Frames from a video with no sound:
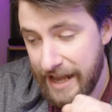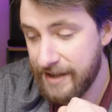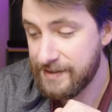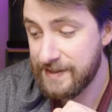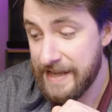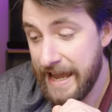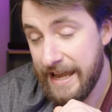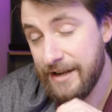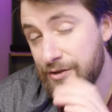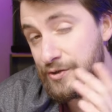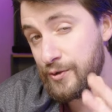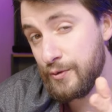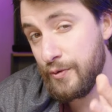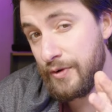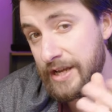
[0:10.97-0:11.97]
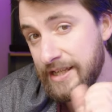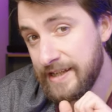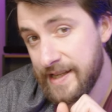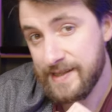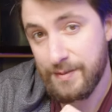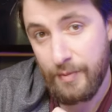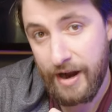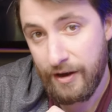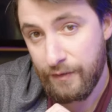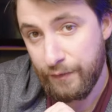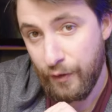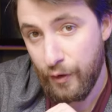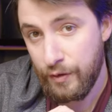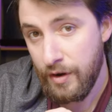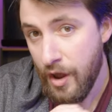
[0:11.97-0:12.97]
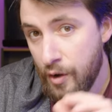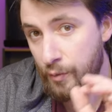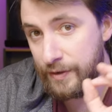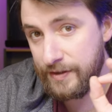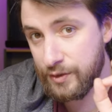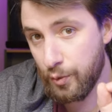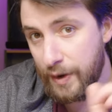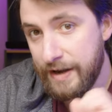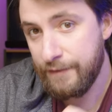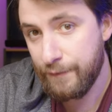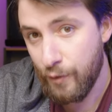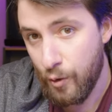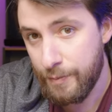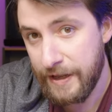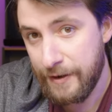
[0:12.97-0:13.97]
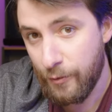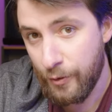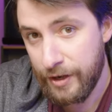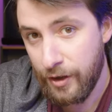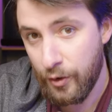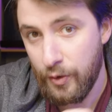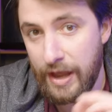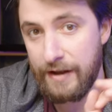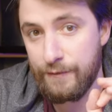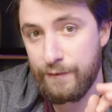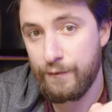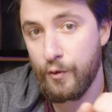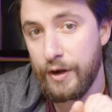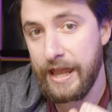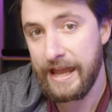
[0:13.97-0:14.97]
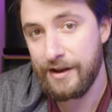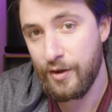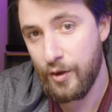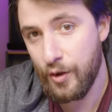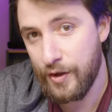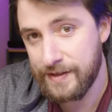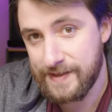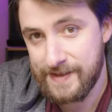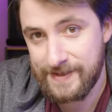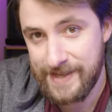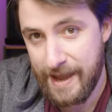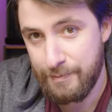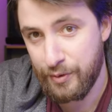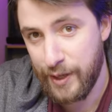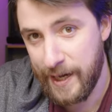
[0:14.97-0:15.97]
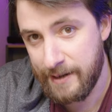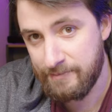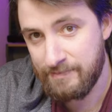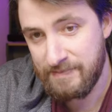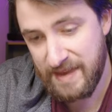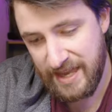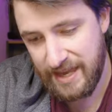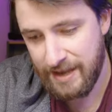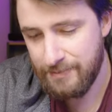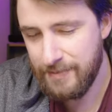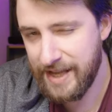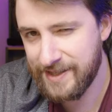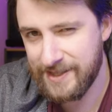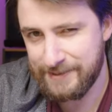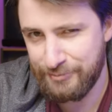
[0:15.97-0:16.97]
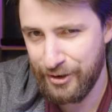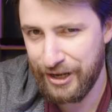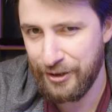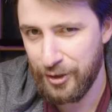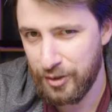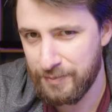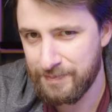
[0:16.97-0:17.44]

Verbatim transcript: and it's a dual condenser microphone with twenty-four bit audio and forty-eight hertz sampling. Means it's pretty good.